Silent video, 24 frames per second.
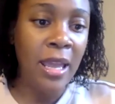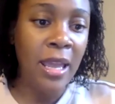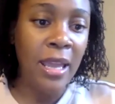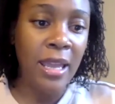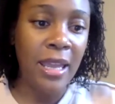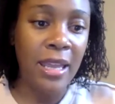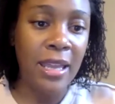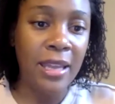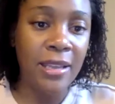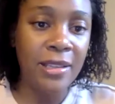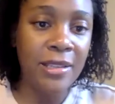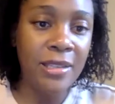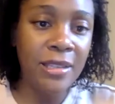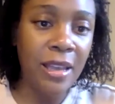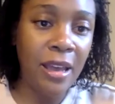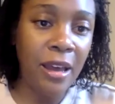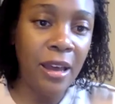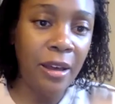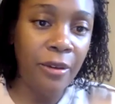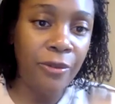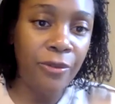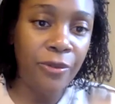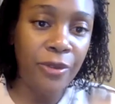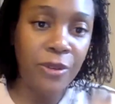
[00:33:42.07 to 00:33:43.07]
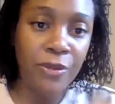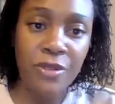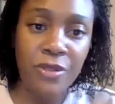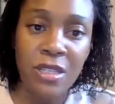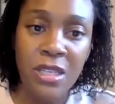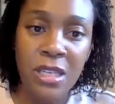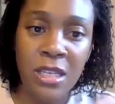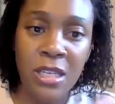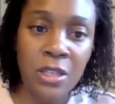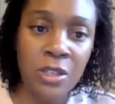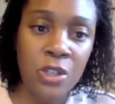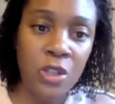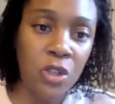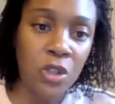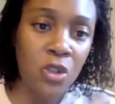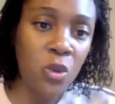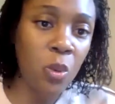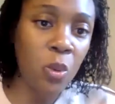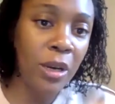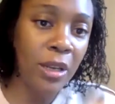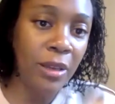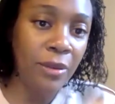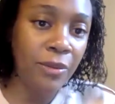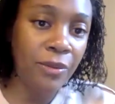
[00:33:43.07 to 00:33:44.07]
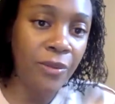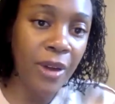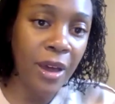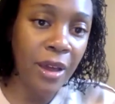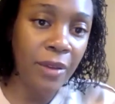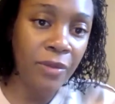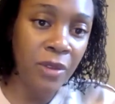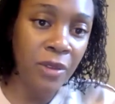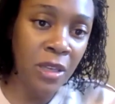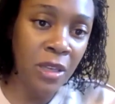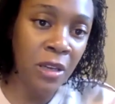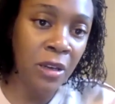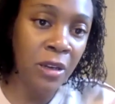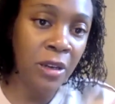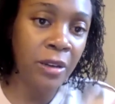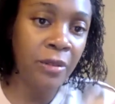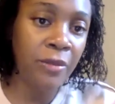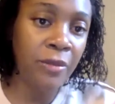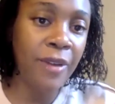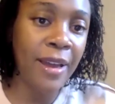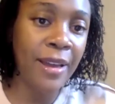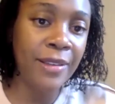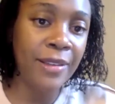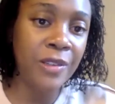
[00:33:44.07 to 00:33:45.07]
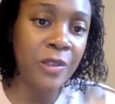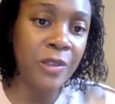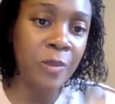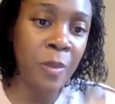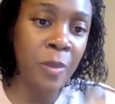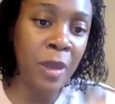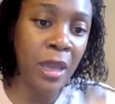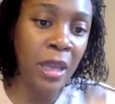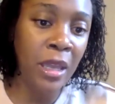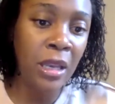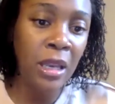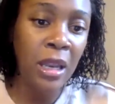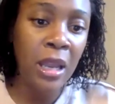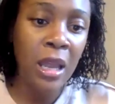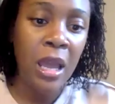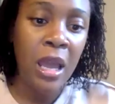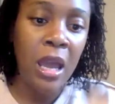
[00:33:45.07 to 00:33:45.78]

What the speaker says: It's a 15 to 25-year investment.